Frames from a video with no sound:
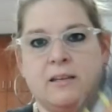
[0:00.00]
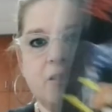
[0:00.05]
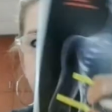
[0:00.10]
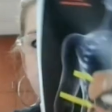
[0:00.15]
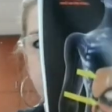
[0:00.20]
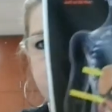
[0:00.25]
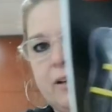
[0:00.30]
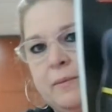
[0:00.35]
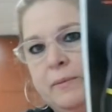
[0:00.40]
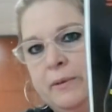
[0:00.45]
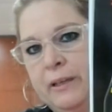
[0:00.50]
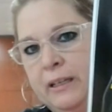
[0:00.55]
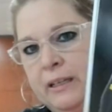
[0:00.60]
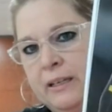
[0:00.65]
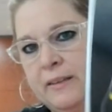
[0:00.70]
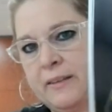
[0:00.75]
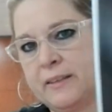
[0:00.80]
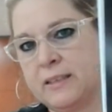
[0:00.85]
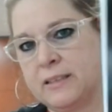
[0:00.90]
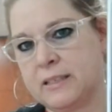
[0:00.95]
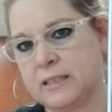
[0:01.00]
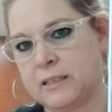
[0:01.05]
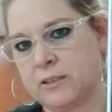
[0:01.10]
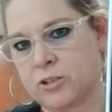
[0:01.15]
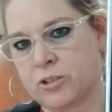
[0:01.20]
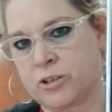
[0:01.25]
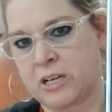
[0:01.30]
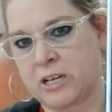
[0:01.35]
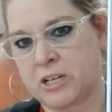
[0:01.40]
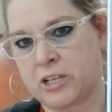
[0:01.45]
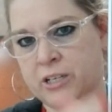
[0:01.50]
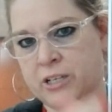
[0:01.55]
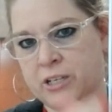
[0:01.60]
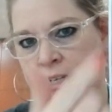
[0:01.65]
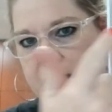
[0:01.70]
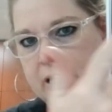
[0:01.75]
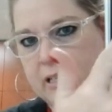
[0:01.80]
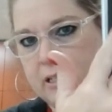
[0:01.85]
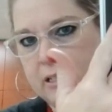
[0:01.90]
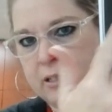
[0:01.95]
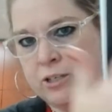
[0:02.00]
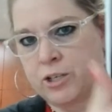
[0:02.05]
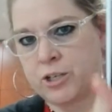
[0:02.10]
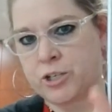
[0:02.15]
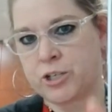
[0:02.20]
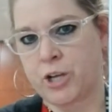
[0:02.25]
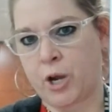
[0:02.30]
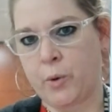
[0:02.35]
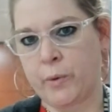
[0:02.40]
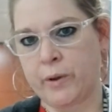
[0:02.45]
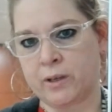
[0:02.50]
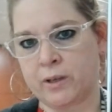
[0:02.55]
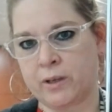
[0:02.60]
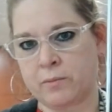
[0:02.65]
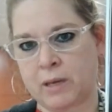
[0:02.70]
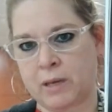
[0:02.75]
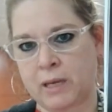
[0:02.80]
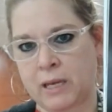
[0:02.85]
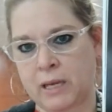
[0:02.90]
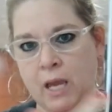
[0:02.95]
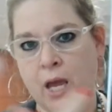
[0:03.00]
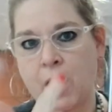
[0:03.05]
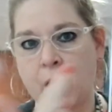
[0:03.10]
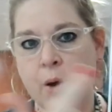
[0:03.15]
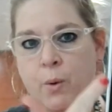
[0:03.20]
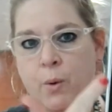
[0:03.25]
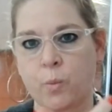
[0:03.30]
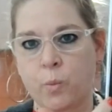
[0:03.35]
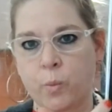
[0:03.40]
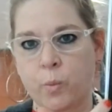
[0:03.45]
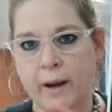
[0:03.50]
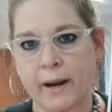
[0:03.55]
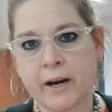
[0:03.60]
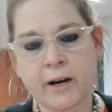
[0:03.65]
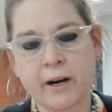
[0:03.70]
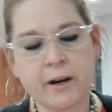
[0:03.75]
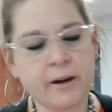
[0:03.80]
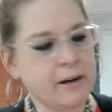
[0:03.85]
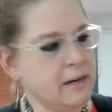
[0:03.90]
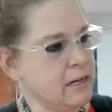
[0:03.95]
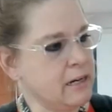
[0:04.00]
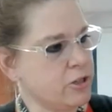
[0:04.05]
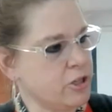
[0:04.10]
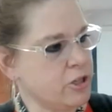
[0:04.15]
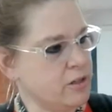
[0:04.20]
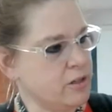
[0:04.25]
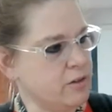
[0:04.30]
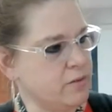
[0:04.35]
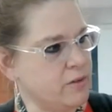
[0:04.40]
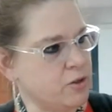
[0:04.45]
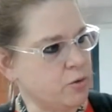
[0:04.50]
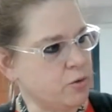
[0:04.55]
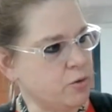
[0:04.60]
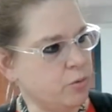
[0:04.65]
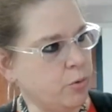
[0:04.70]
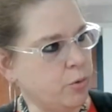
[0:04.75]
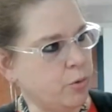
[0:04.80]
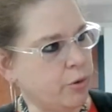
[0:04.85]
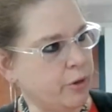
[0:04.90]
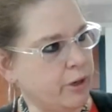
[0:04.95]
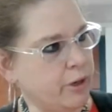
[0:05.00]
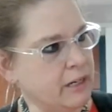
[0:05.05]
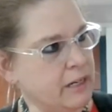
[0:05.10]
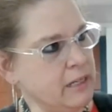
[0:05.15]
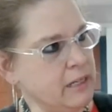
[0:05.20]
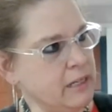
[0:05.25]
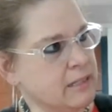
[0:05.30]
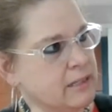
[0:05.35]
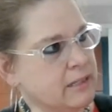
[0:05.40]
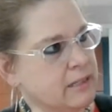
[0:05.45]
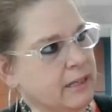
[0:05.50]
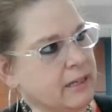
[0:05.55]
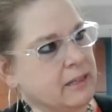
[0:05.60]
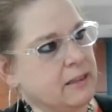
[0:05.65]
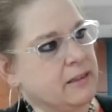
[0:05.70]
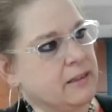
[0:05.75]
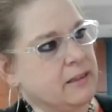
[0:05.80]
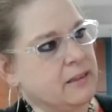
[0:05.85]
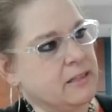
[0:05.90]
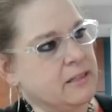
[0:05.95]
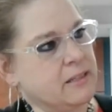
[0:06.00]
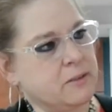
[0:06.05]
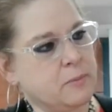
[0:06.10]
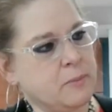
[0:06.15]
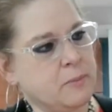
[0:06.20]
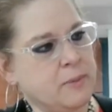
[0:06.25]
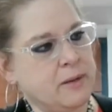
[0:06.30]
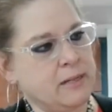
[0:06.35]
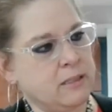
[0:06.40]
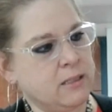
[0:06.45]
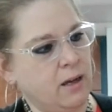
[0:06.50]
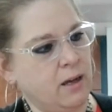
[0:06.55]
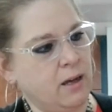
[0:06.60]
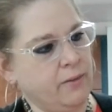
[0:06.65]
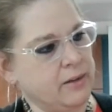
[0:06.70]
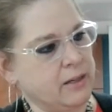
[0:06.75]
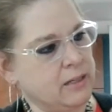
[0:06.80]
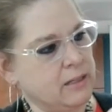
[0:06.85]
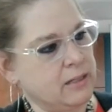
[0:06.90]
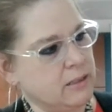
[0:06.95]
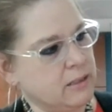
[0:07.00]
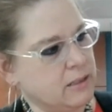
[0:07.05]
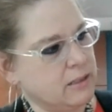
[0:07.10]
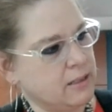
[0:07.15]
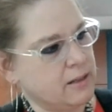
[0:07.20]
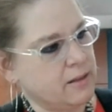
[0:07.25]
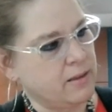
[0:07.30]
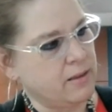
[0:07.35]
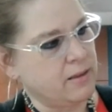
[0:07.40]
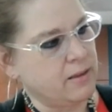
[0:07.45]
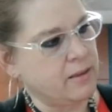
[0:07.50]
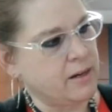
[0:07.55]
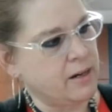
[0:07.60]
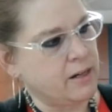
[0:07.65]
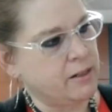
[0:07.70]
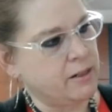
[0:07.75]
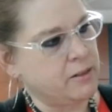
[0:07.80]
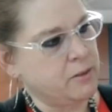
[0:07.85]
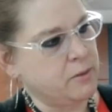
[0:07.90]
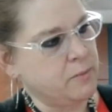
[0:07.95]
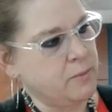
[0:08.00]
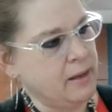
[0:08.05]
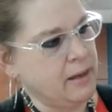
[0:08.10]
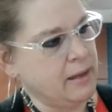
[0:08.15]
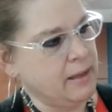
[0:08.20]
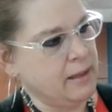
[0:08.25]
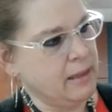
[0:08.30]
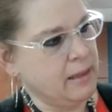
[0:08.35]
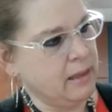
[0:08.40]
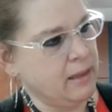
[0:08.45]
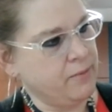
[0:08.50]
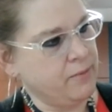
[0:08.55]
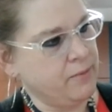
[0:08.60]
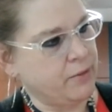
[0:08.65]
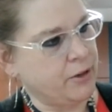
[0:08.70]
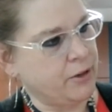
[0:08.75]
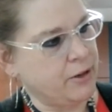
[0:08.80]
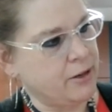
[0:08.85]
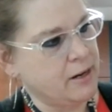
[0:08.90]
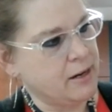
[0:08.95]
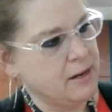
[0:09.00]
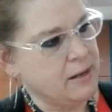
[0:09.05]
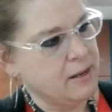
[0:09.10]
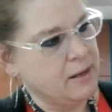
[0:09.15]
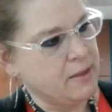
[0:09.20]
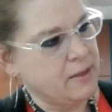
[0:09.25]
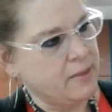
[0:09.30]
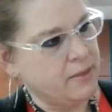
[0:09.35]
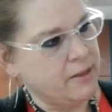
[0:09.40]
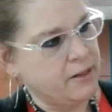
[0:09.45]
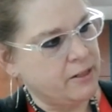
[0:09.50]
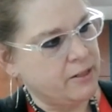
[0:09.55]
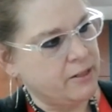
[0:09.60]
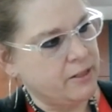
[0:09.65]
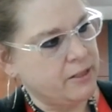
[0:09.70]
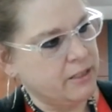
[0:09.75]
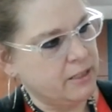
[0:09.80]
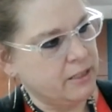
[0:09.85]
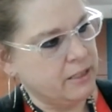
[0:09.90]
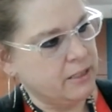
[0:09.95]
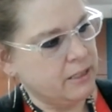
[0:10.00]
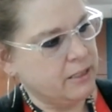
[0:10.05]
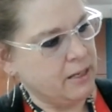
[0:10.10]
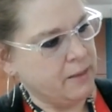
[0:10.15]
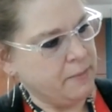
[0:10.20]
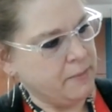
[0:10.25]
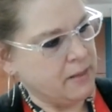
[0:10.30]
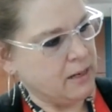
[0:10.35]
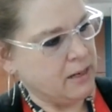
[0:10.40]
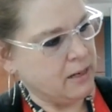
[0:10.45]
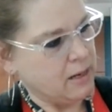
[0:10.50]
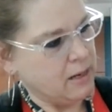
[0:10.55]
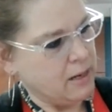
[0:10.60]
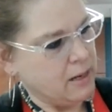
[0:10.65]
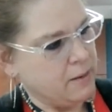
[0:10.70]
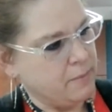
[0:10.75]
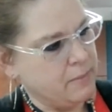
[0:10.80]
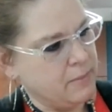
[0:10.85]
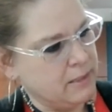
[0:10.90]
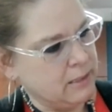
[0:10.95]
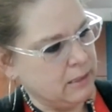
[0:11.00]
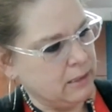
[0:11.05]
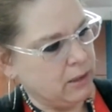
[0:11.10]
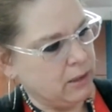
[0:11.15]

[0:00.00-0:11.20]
so if I'm looking at this illustration, it is showing me where each individual organ is. Like, this is my esophagus, there's my liver, there's the stomach, my